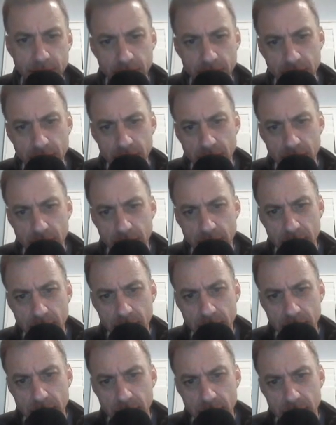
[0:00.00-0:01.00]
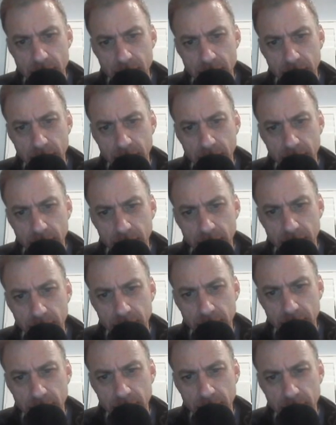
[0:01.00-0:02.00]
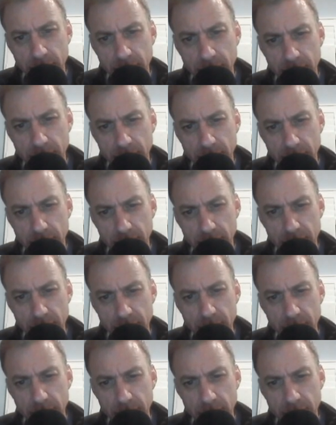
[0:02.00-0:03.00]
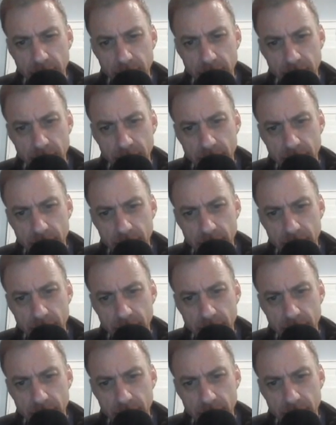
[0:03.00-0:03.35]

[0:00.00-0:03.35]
[no speech]